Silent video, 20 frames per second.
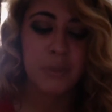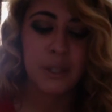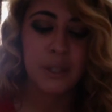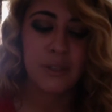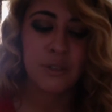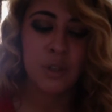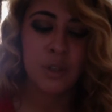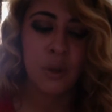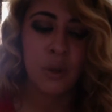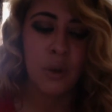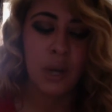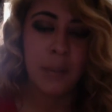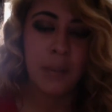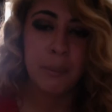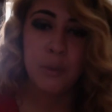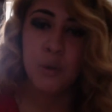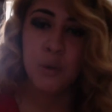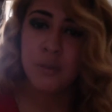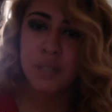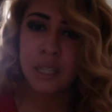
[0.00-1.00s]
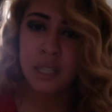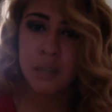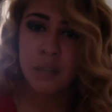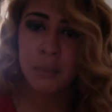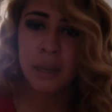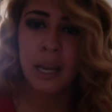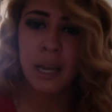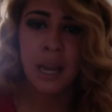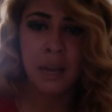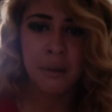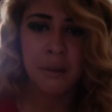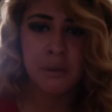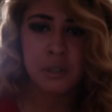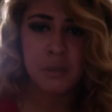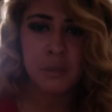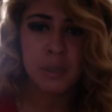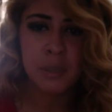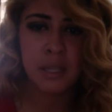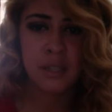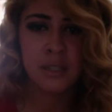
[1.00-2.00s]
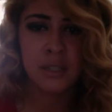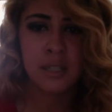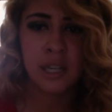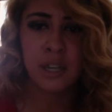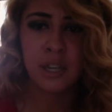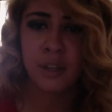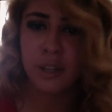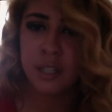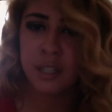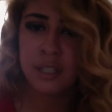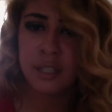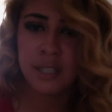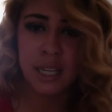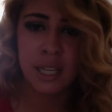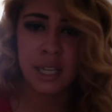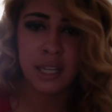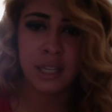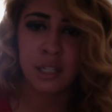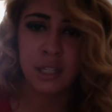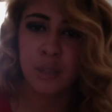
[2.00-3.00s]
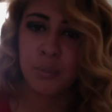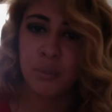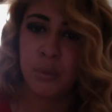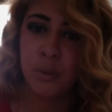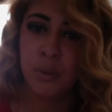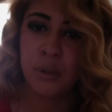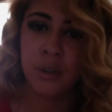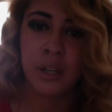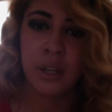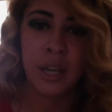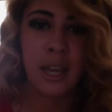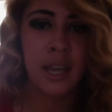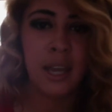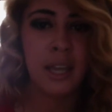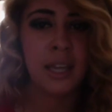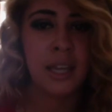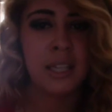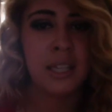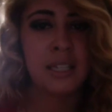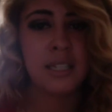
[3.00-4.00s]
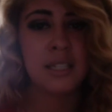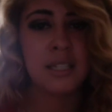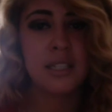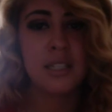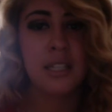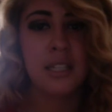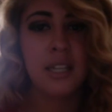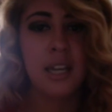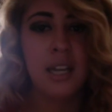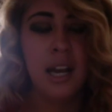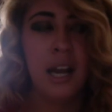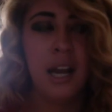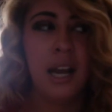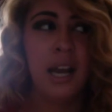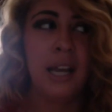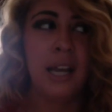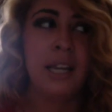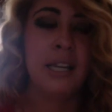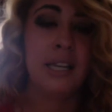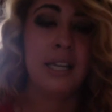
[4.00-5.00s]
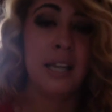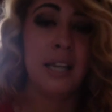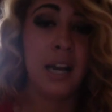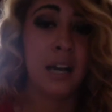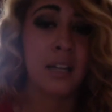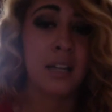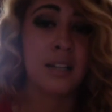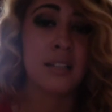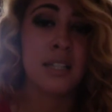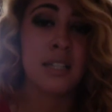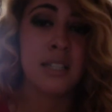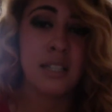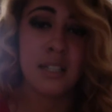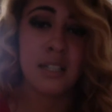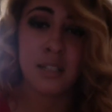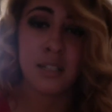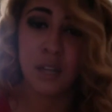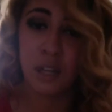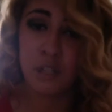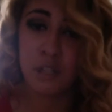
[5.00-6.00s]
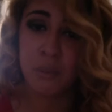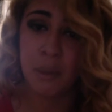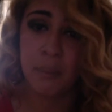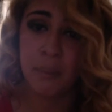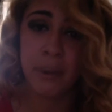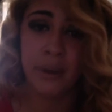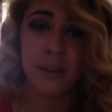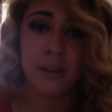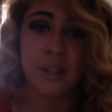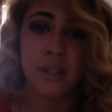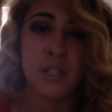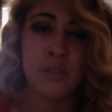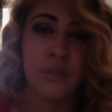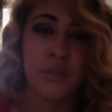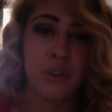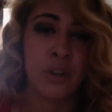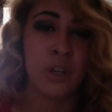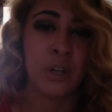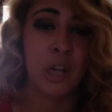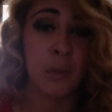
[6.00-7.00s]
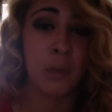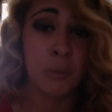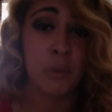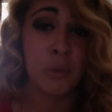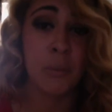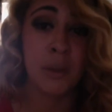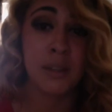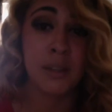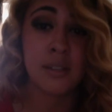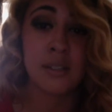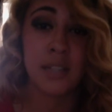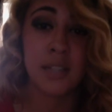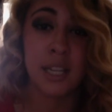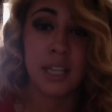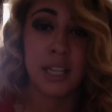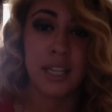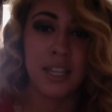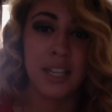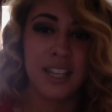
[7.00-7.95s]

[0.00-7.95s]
So I moved out of my house because I couldn't take it anymore, and I honestly didn't talk to my parents for a couple months, and